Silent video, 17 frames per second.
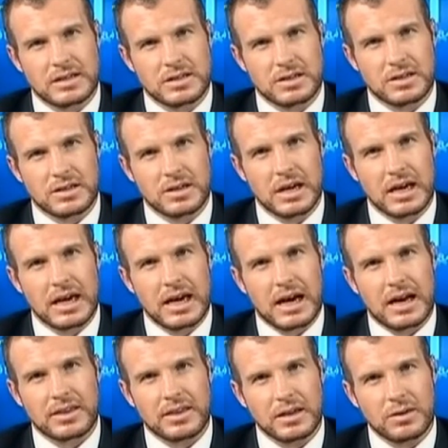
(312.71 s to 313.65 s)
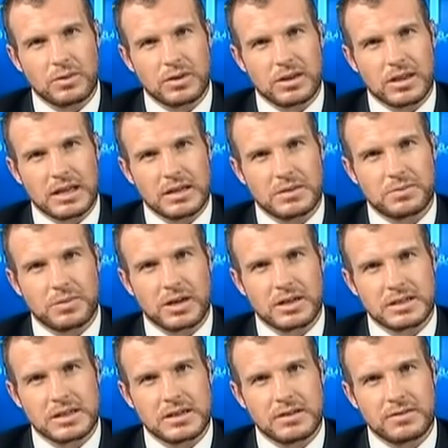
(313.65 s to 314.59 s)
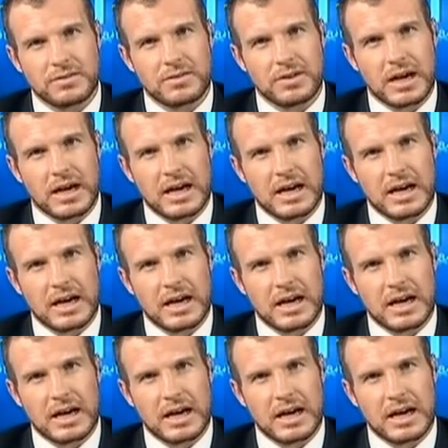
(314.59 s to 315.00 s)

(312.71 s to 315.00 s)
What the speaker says: So I think with these positive